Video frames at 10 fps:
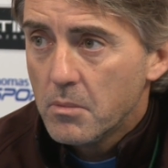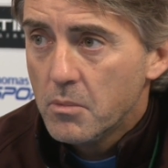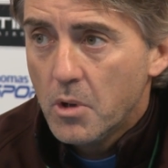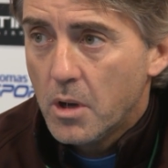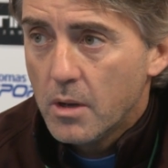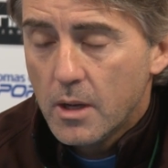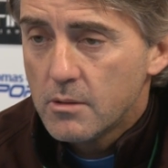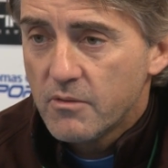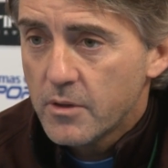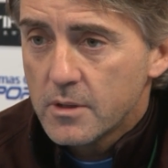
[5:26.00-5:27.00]
No, I
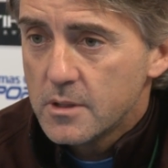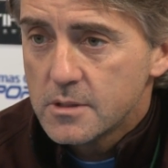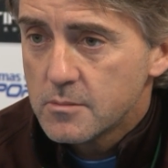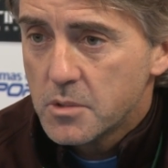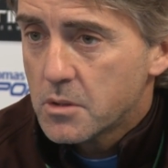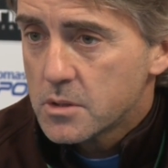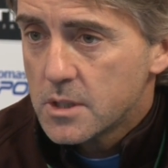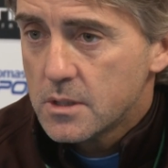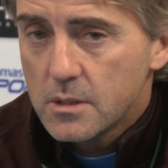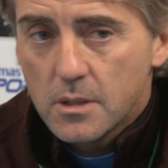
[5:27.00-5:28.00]
don't think this because
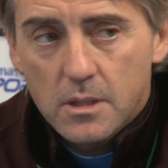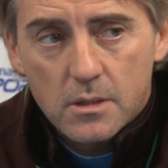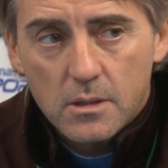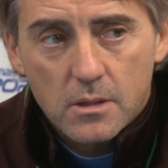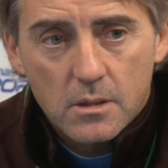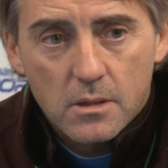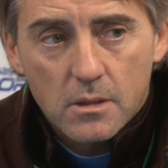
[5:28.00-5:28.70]
I think that uh,